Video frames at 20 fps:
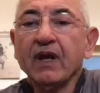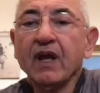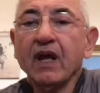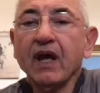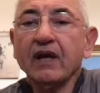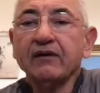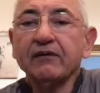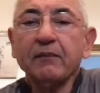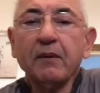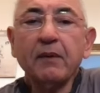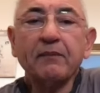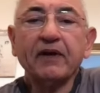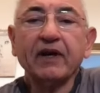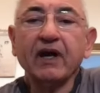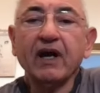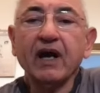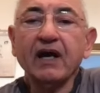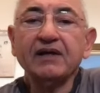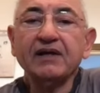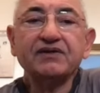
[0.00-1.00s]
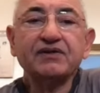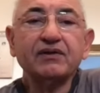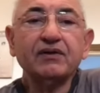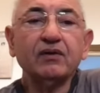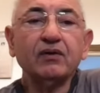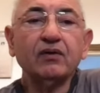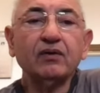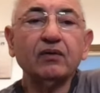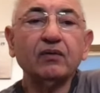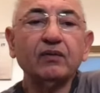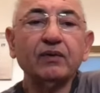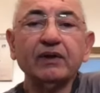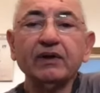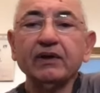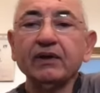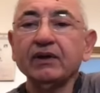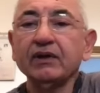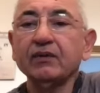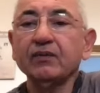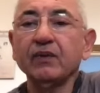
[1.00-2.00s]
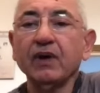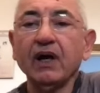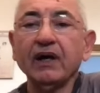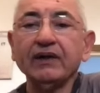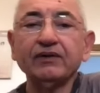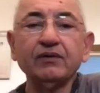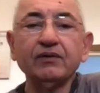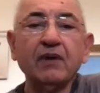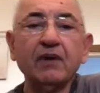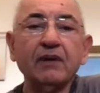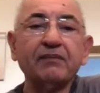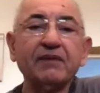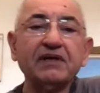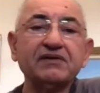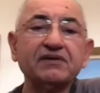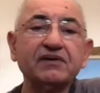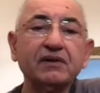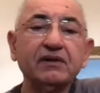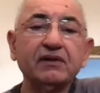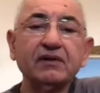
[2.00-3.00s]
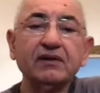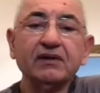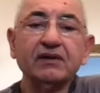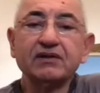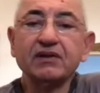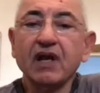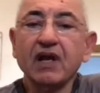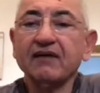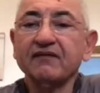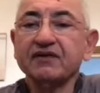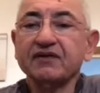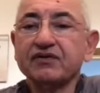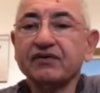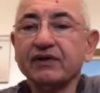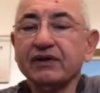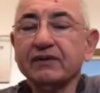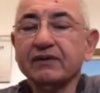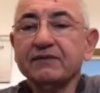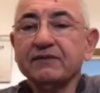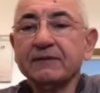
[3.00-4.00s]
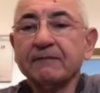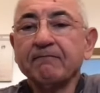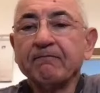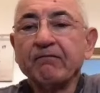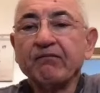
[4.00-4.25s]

and remember, guys, you know, I do my best in these live streams